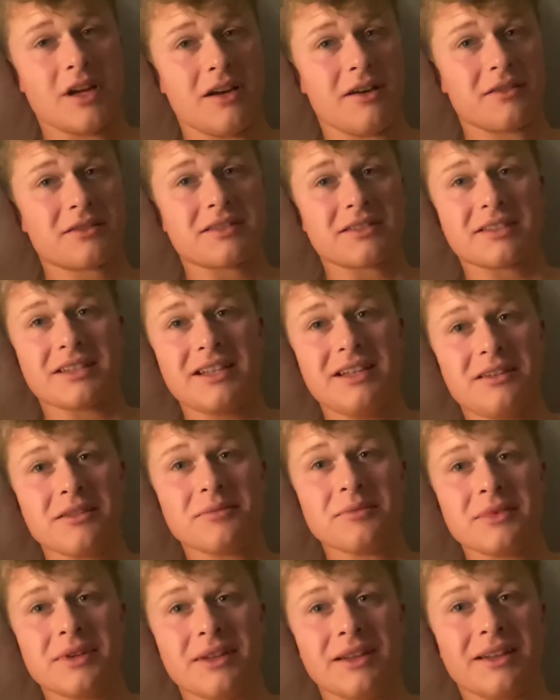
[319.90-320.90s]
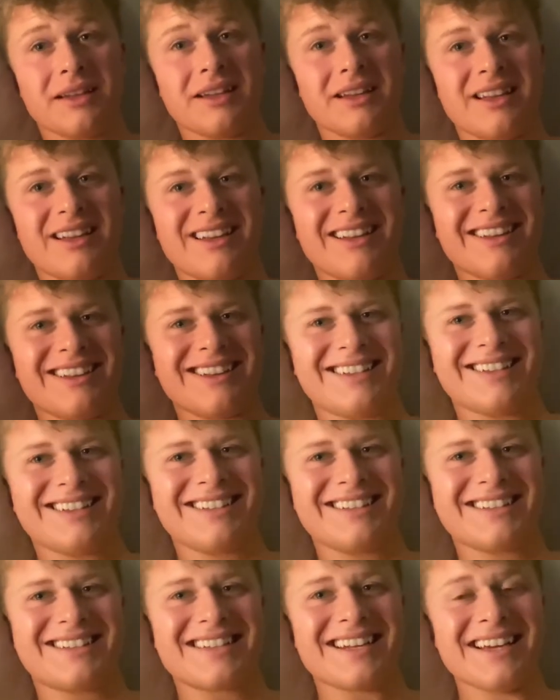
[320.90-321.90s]
just eat them.
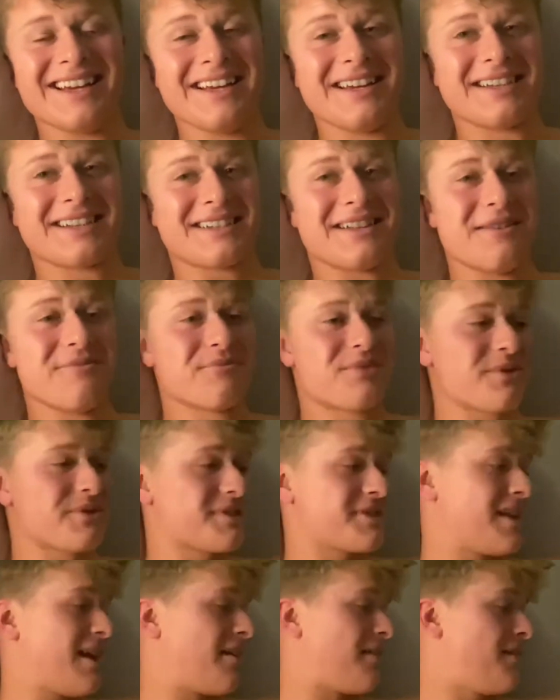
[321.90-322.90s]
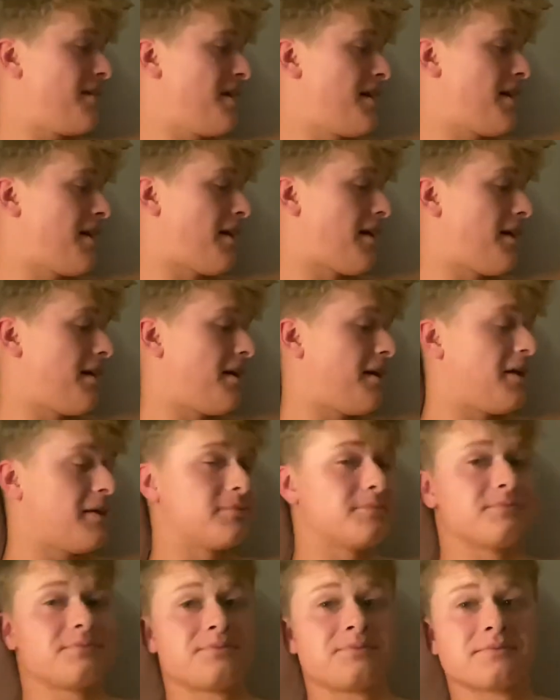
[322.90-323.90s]
It's simple as that.
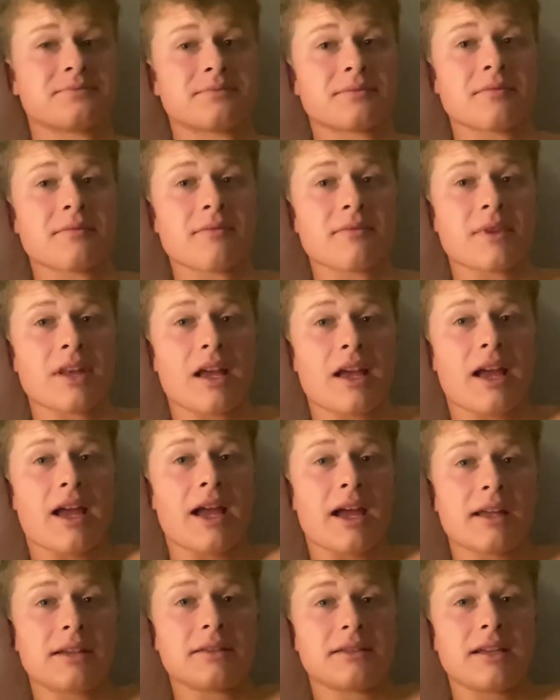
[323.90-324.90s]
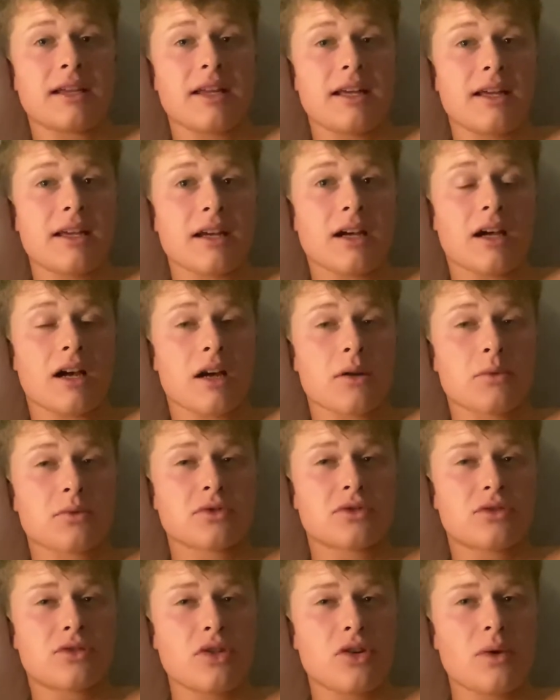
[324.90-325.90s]
And I was
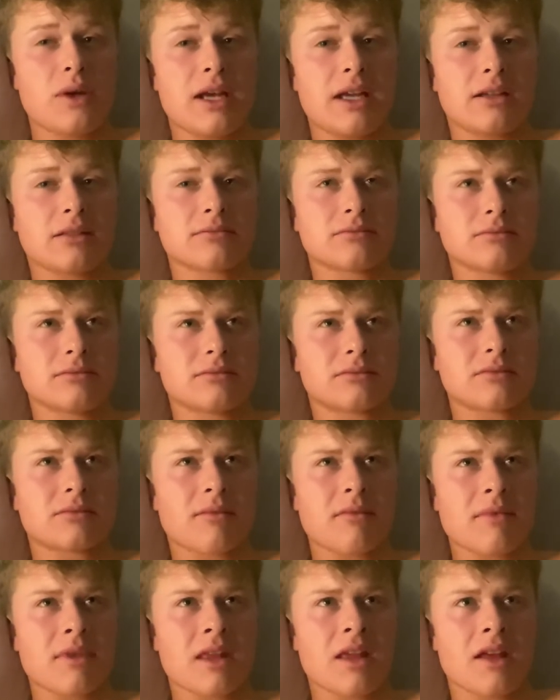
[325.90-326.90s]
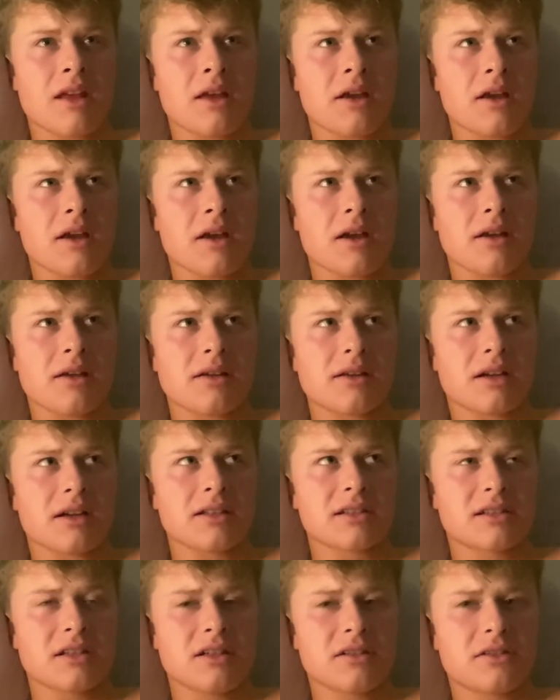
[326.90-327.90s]
doing, I
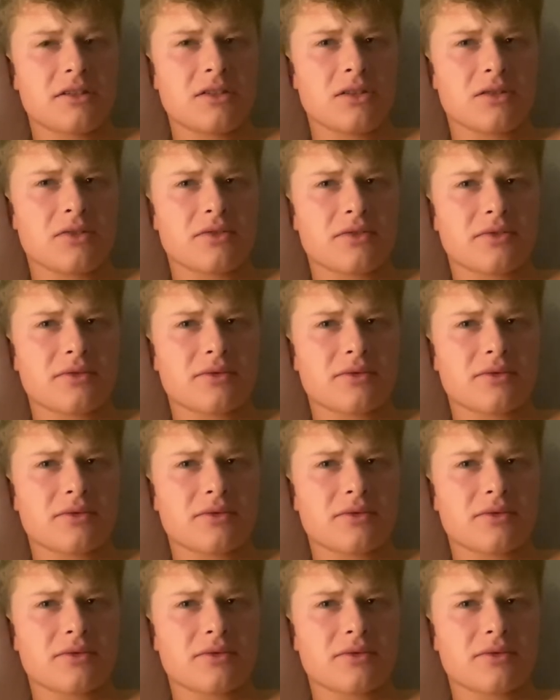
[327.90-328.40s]
started off,